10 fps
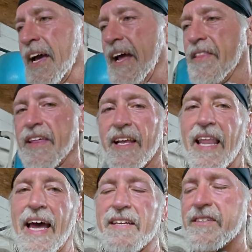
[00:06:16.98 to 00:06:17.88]
in
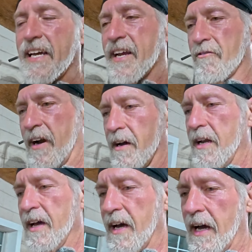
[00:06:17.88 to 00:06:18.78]
the second
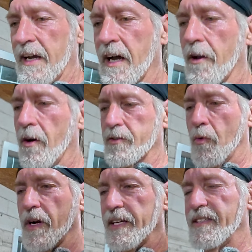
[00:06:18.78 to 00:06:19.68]
round, I got all
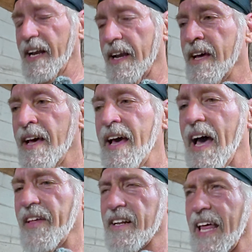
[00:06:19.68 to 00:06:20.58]
20s, and
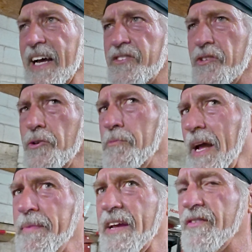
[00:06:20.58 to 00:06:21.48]
I think last two,
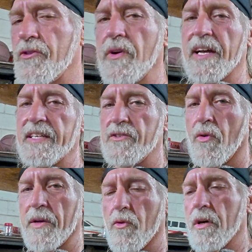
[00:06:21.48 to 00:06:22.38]
maybe even three, I did
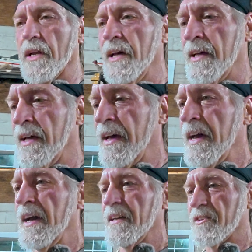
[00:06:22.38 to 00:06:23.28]
21.
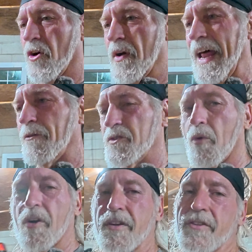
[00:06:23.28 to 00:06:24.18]
So, and that was
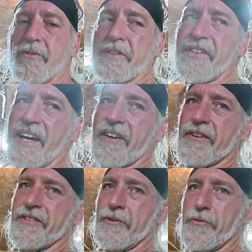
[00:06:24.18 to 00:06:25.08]
working through a second
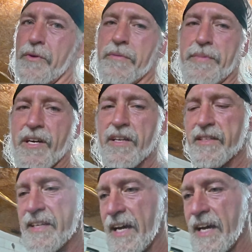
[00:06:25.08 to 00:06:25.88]
or two beyond the